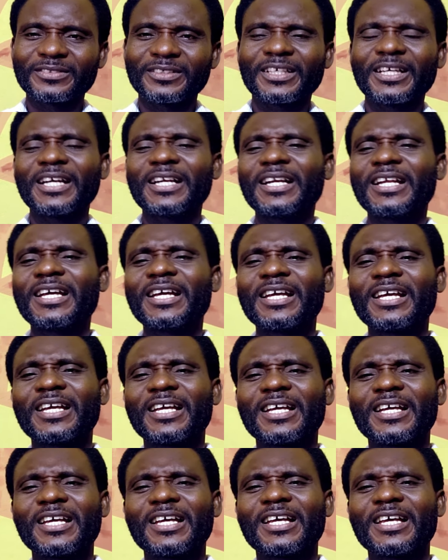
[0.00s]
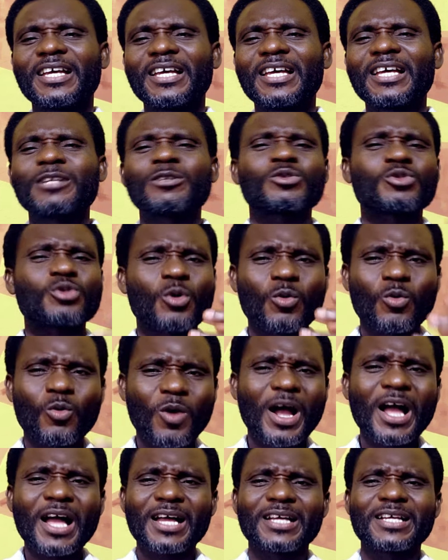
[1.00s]
ene
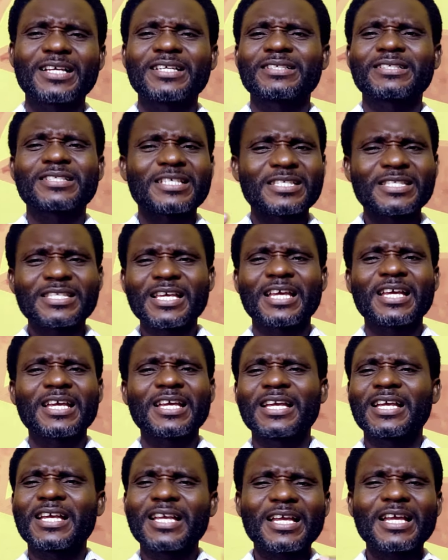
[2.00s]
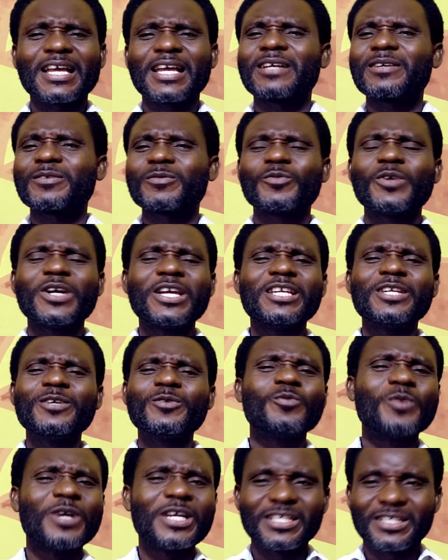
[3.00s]
entokwa te se e weni
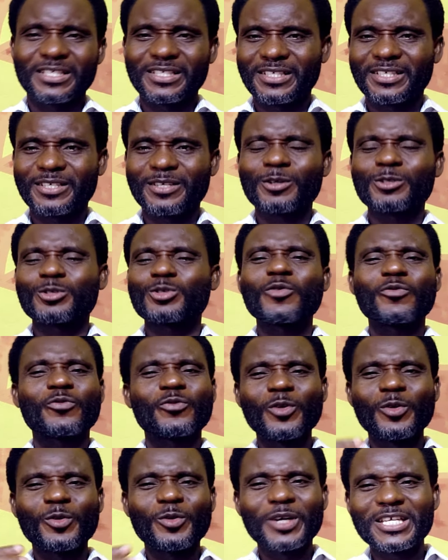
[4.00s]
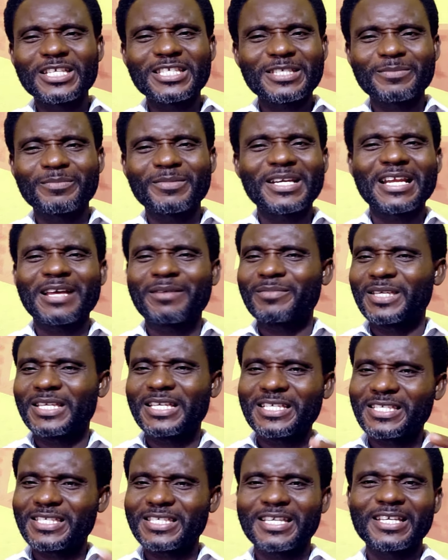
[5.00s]
we osofo we se me na me
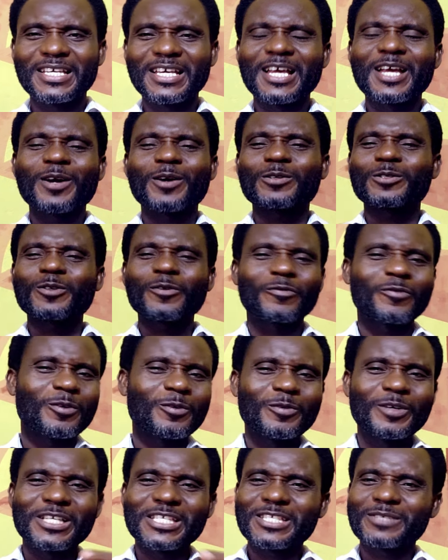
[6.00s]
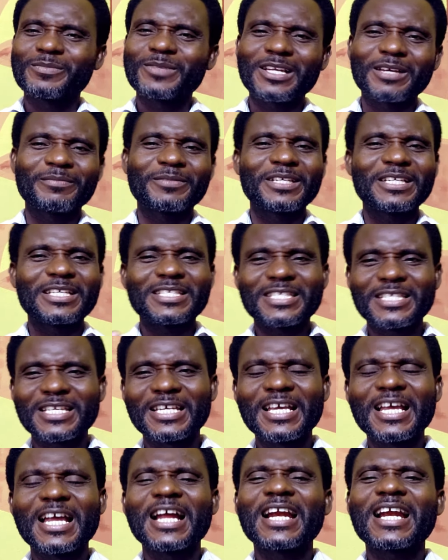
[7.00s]
yese osofo we se me na me yese
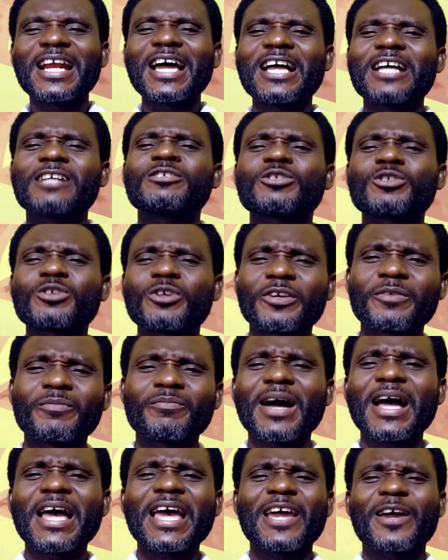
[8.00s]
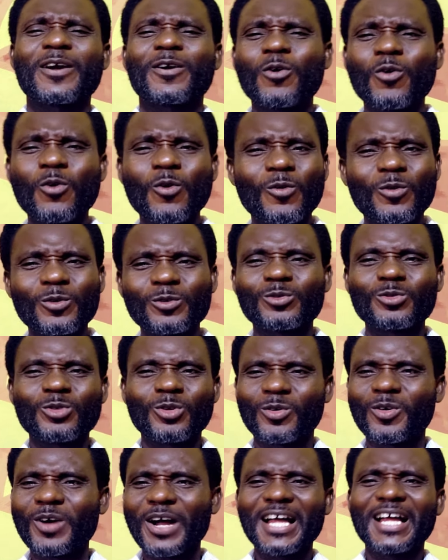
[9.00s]
na ensore mba e ko hu
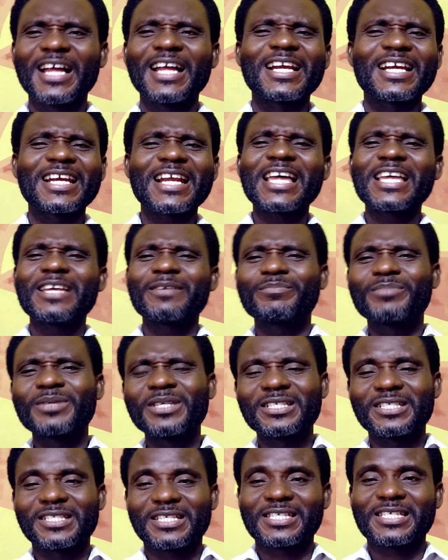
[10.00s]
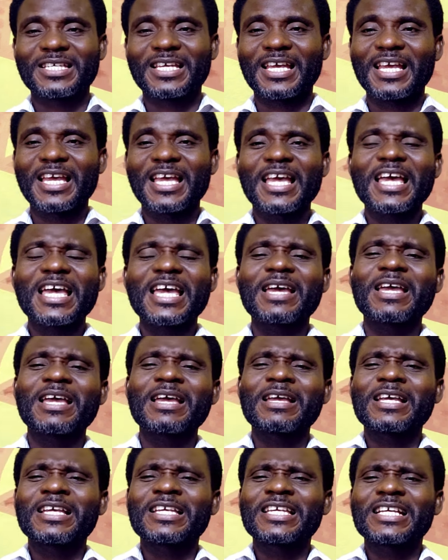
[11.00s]
ntokwa na e bi che se
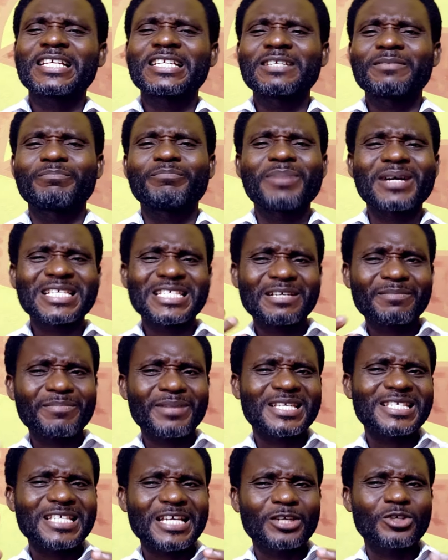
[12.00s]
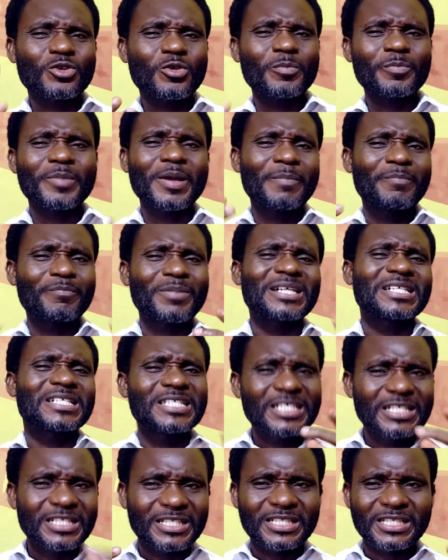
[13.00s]
e ye de basa yo be
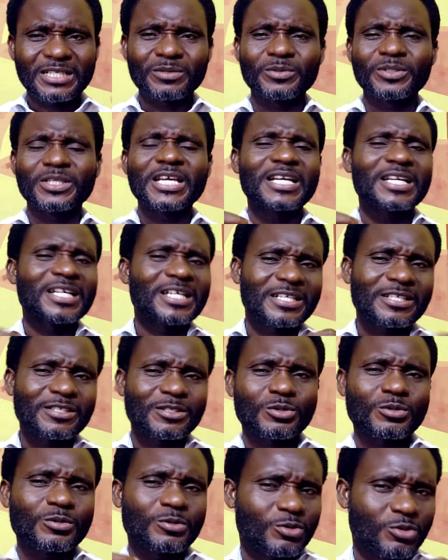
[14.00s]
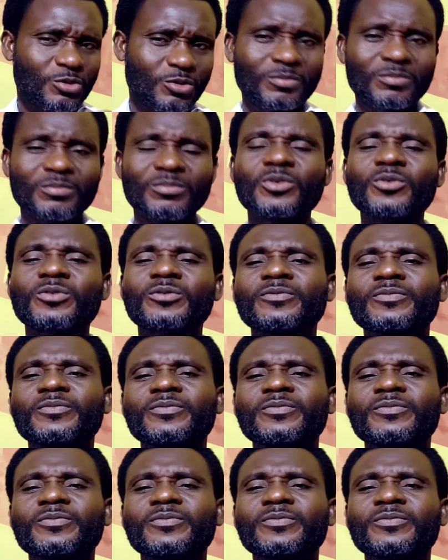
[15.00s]
batitru ye Kristo sumo